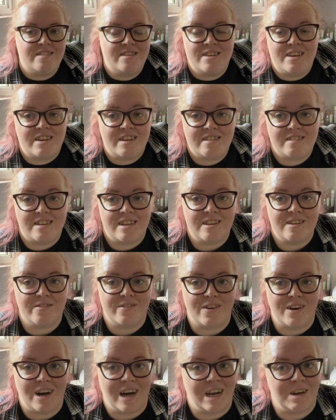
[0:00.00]
the extent of
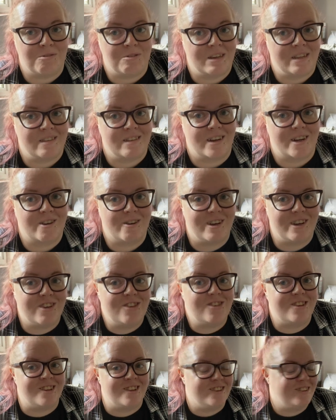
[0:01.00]
our Halloween
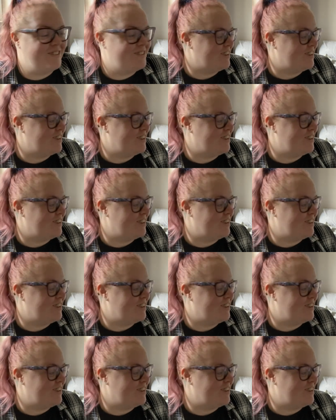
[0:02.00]
decorations,